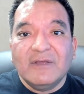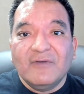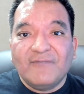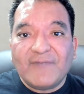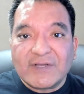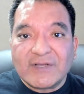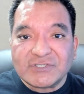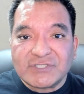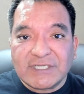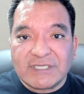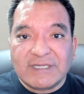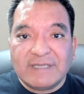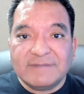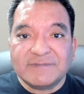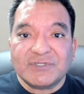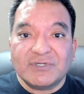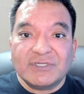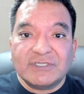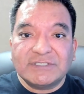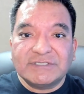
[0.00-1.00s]
Felshi
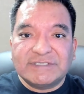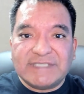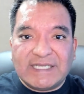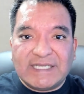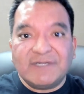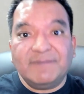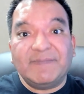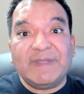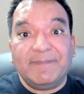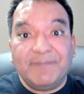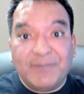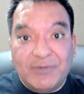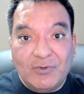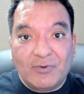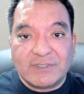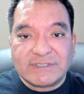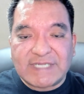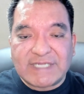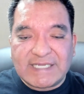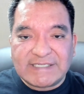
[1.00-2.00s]
clips are said to be
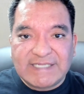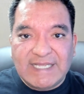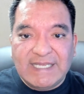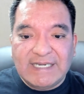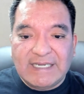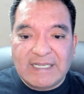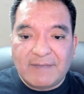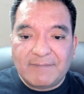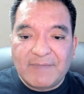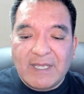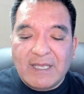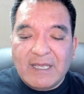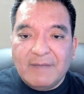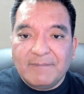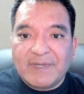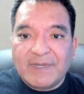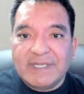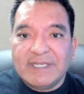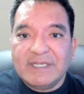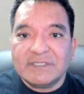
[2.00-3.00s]
pure titanium,
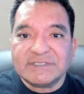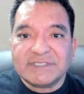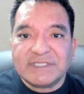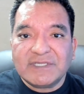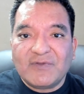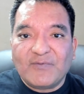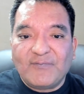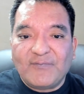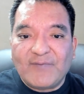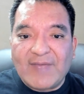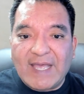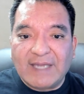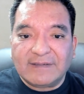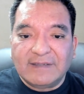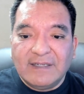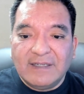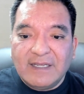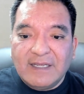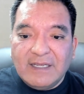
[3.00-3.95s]
but here's the effect.